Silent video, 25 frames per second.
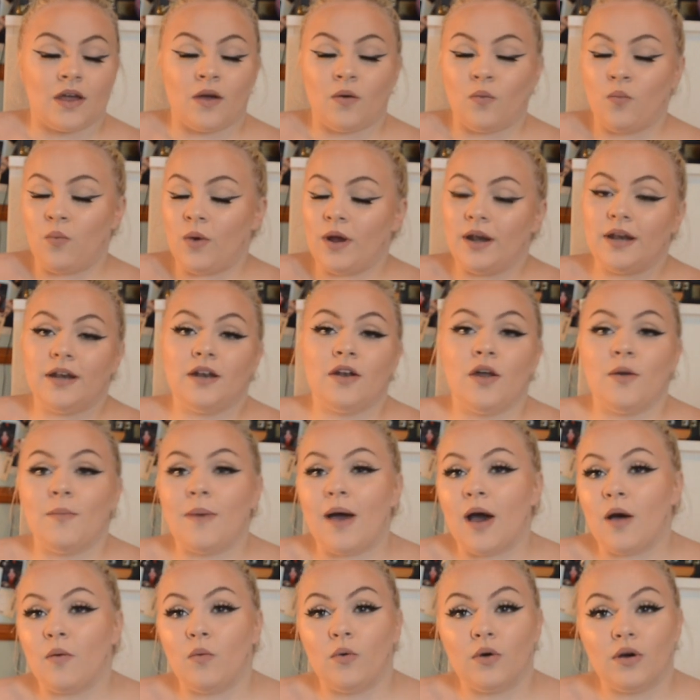No
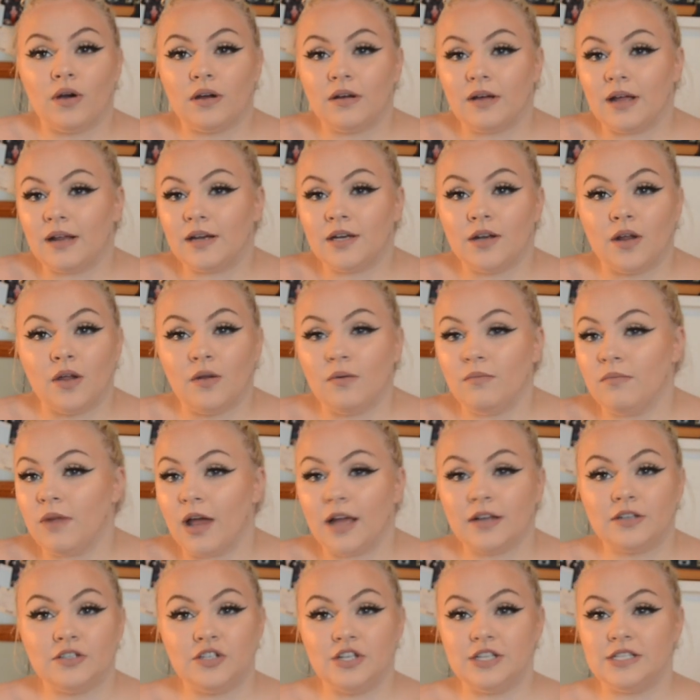matter what,
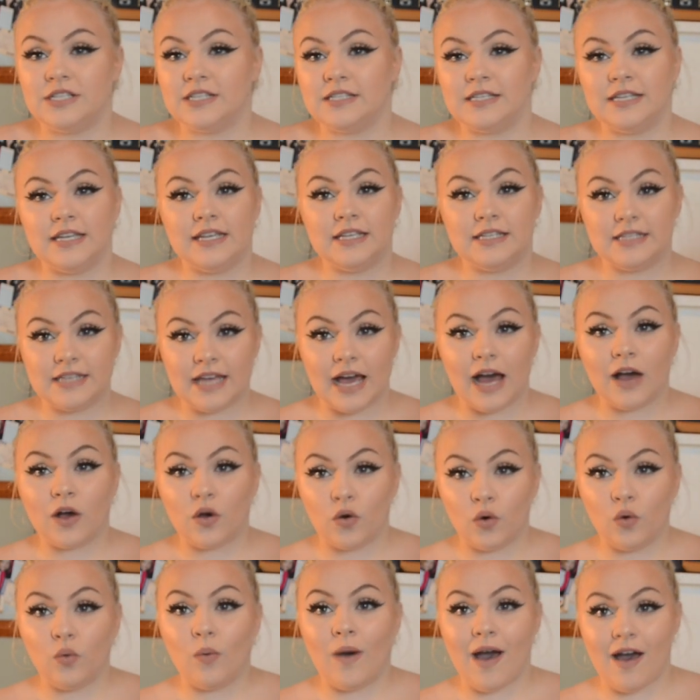like GCSEs, yeah,
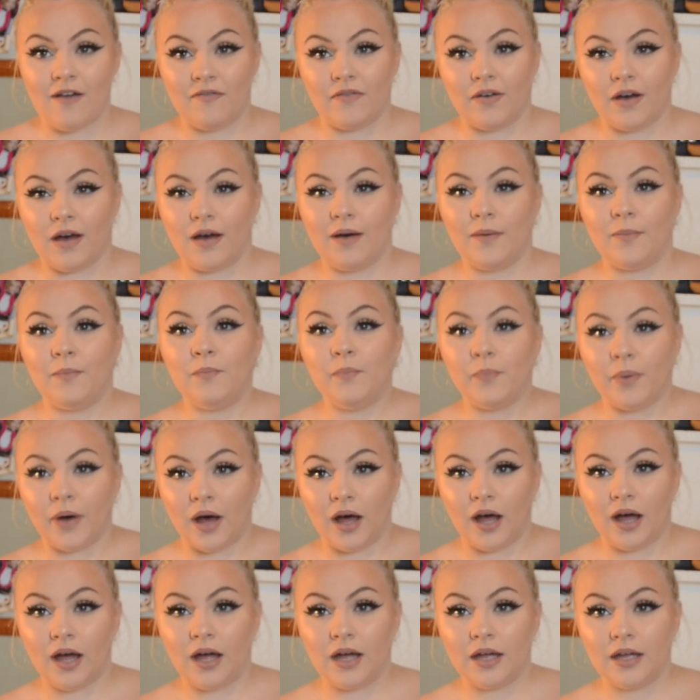cool, whatever,
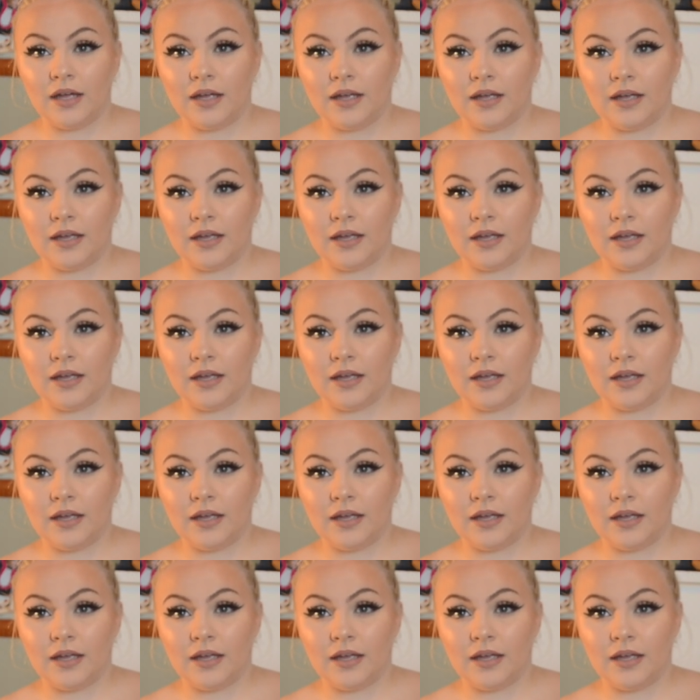but